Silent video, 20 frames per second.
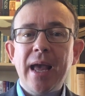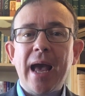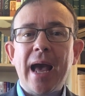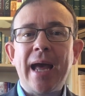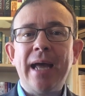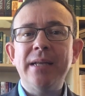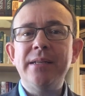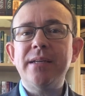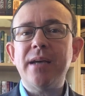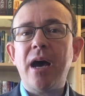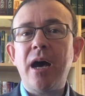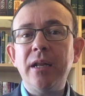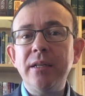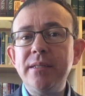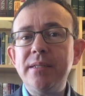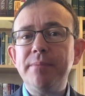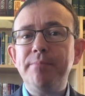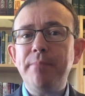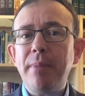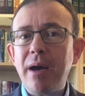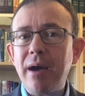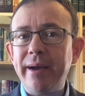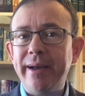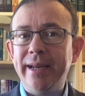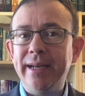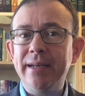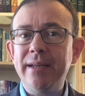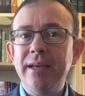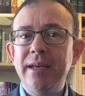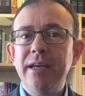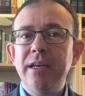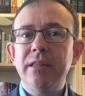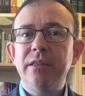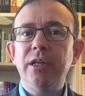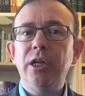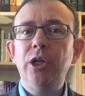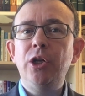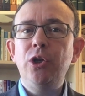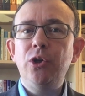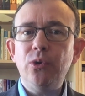and undermine
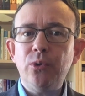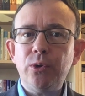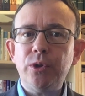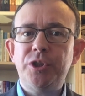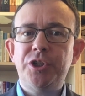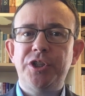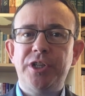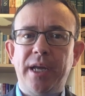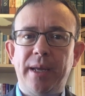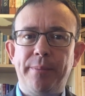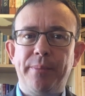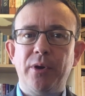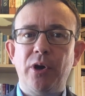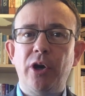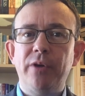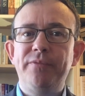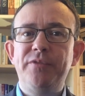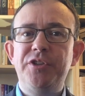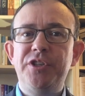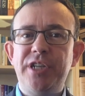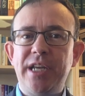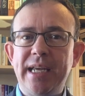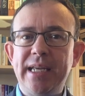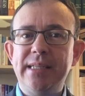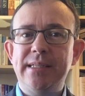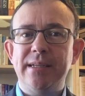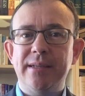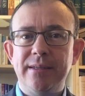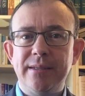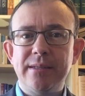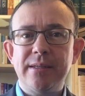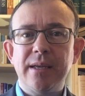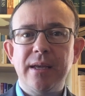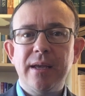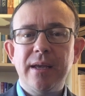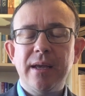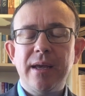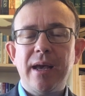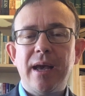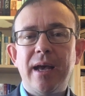the lordship of Jesus
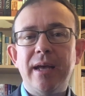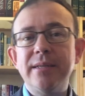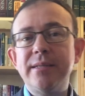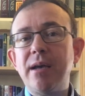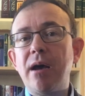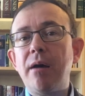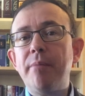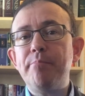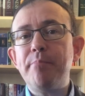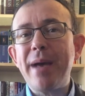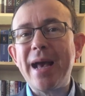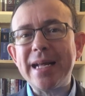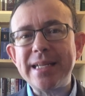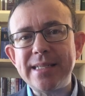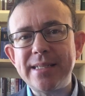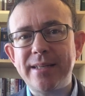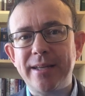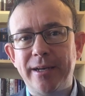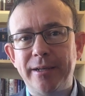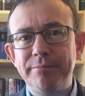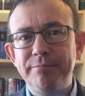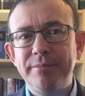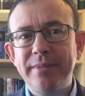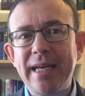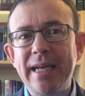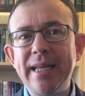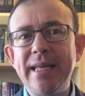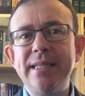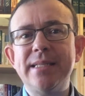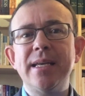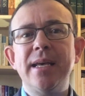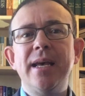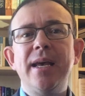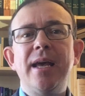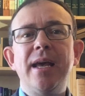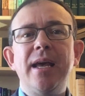as our master, that is,